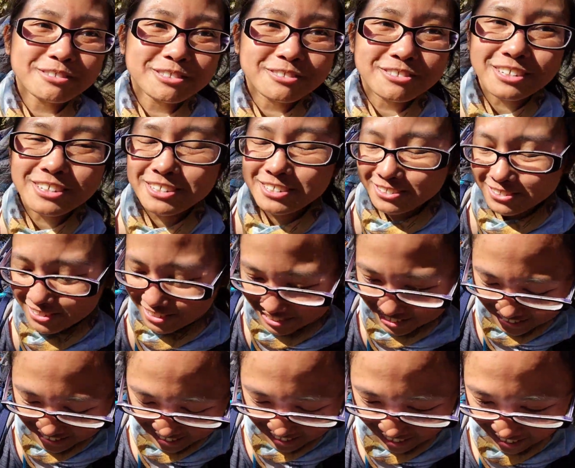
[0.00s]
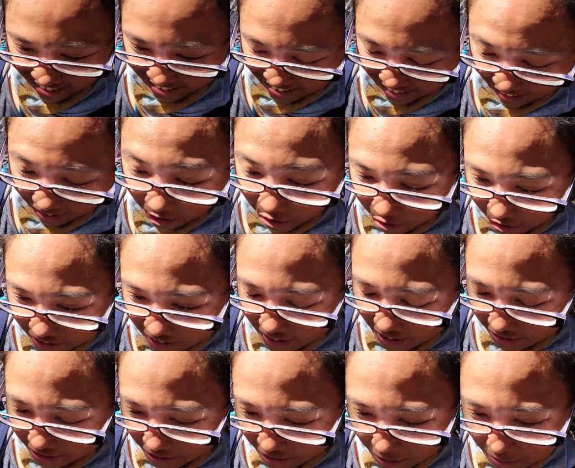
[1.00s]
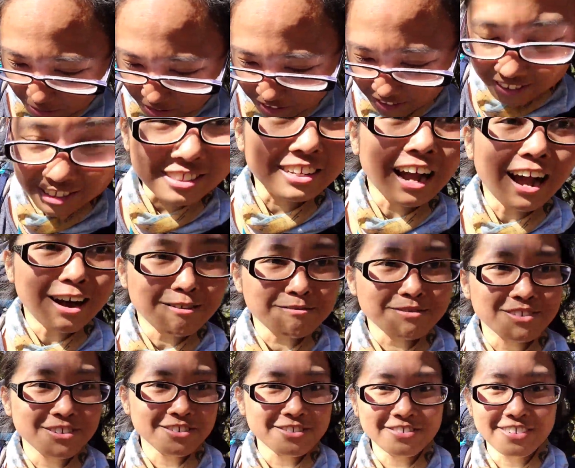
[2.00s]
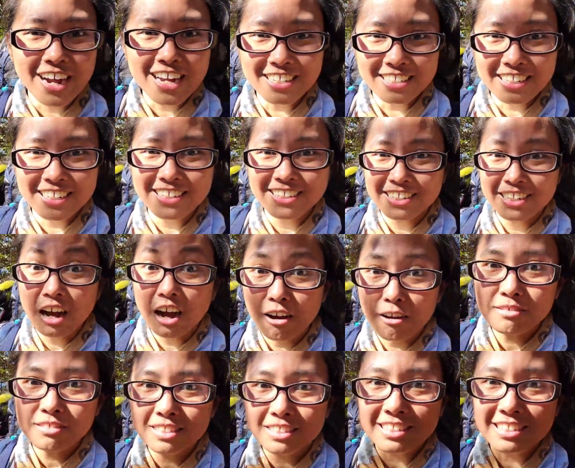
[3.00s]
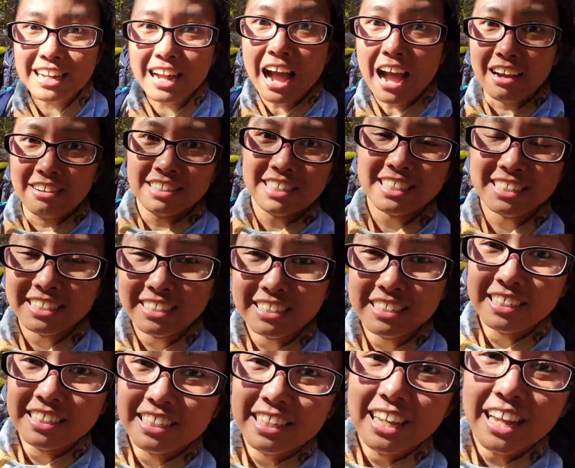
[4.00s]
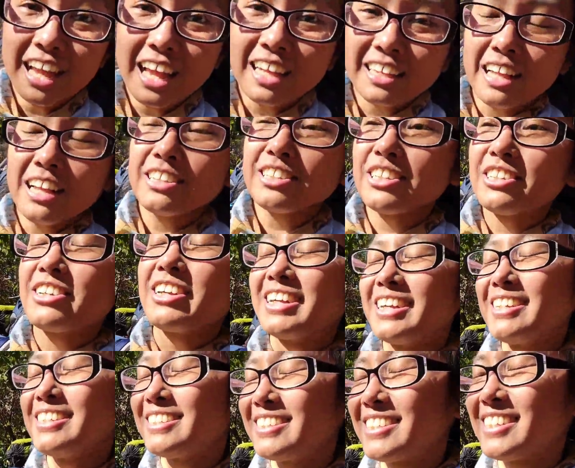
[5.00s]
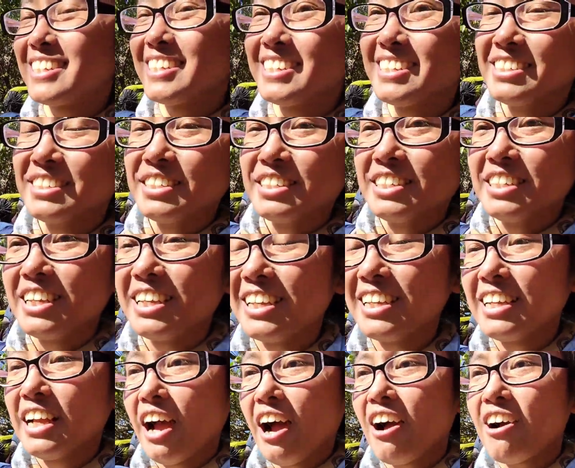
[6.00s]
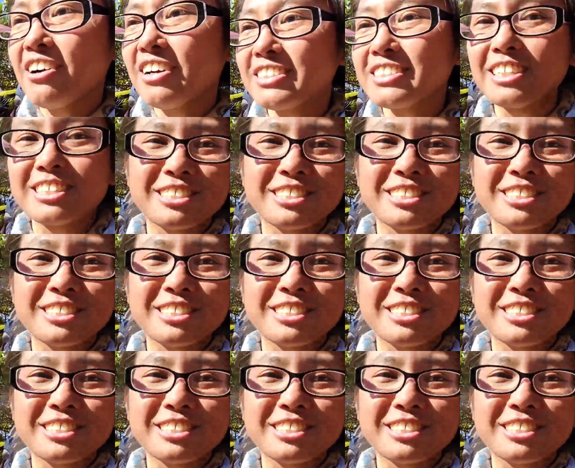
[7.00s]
will trick you here and there. It's like, oh yeah, we're almost at the top, right? Almost at the top, and then you reach. Oh, it's